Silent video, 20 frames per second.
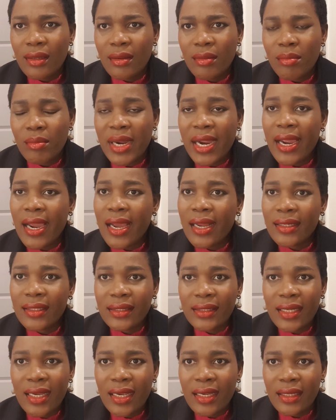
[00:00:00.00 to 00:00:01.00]
My
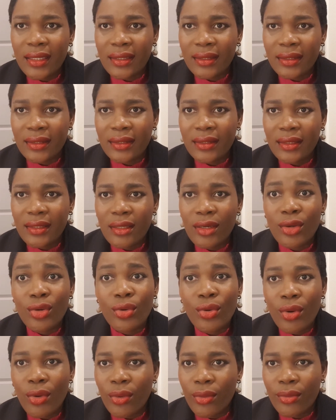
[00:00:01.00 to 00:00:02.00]
answer is
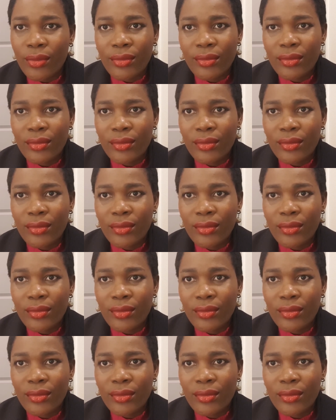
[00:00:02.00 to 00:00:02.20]
no.